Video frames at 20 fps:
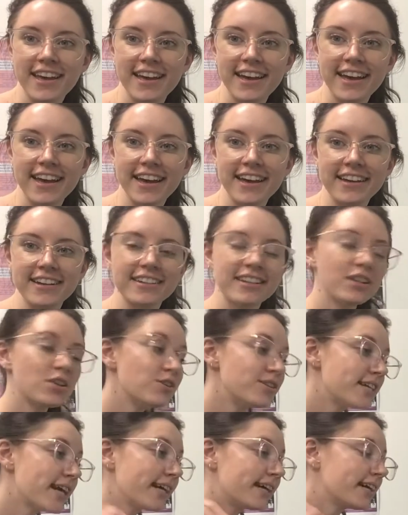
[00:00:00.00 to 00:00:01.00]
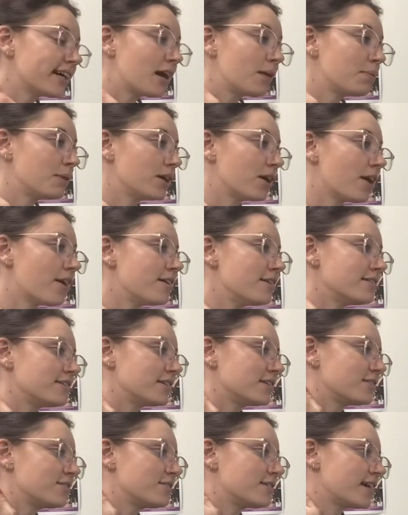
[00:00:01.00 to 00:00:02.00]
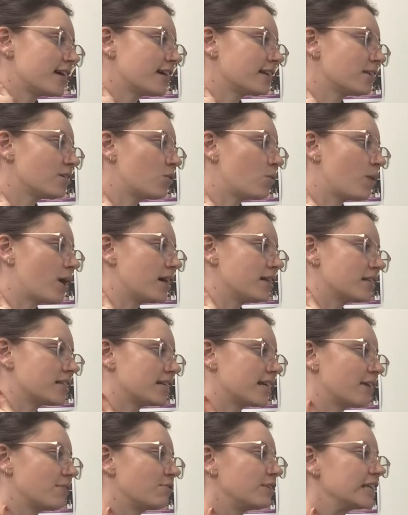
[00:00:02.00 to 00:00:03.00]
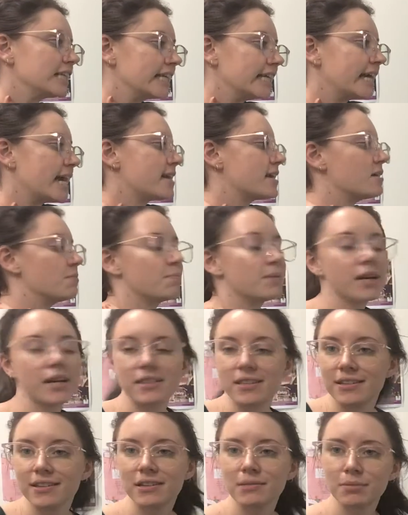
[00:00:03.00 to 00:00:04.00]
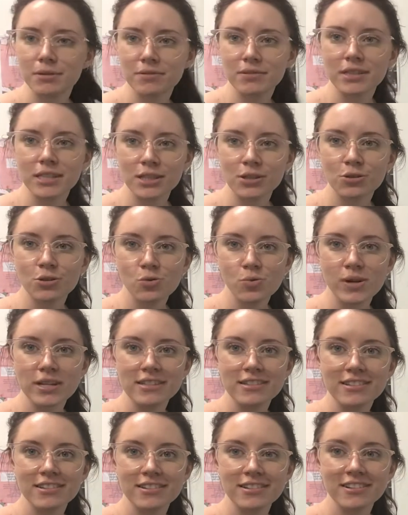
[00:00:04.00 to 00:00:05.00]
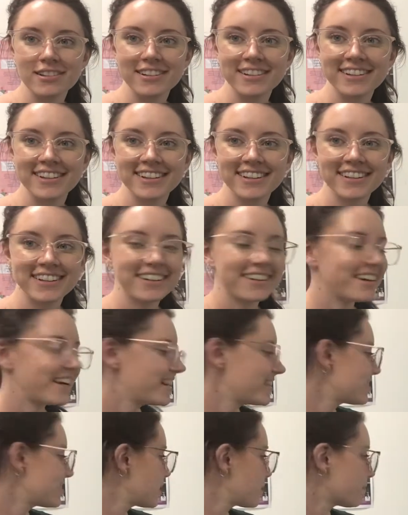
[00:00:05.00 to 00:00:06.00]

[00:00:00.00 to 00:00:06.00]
And it could take a couple of goes and it could take a little while to really get it, but I think it'll be really cool once you do. Alright.